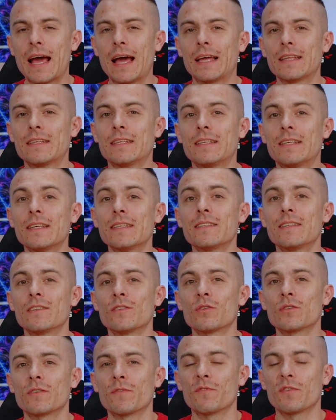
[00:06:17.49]
and hit the
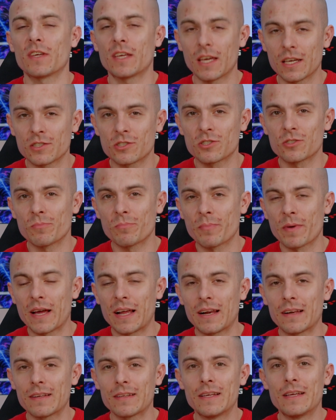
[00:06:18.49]
notification
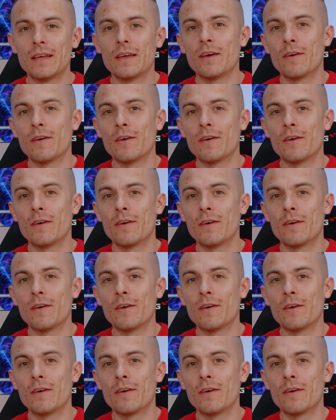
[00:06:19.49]
bell,